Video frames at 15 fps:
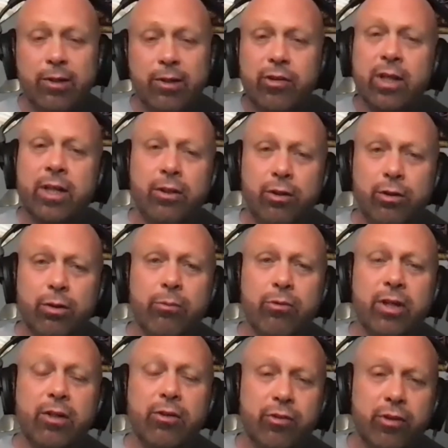saying you, I'm
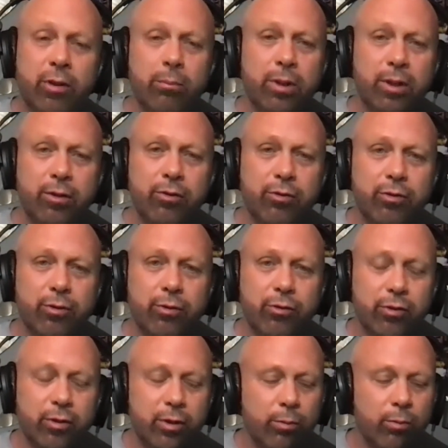saying some
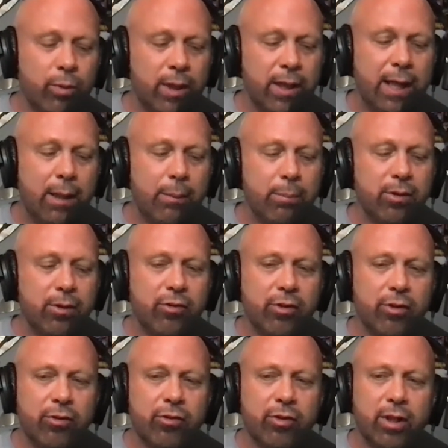ministers, what happens
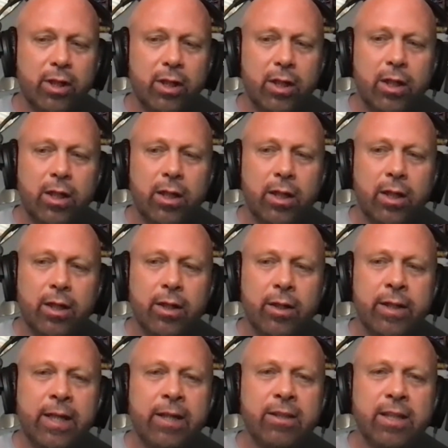is
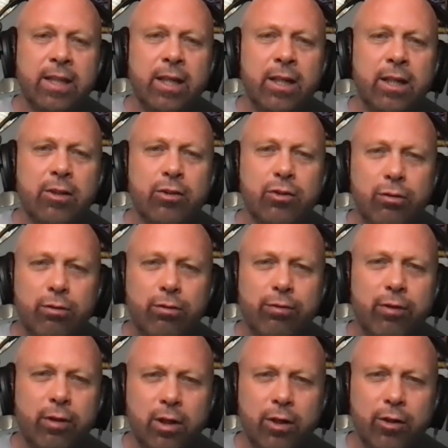they take it too
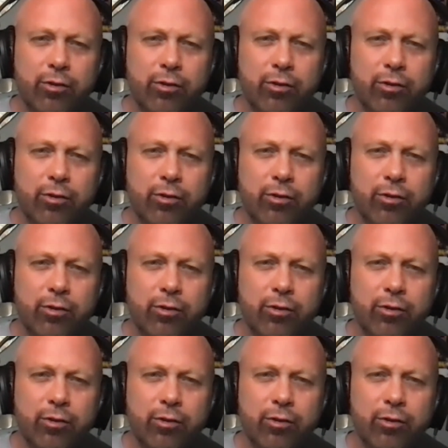far.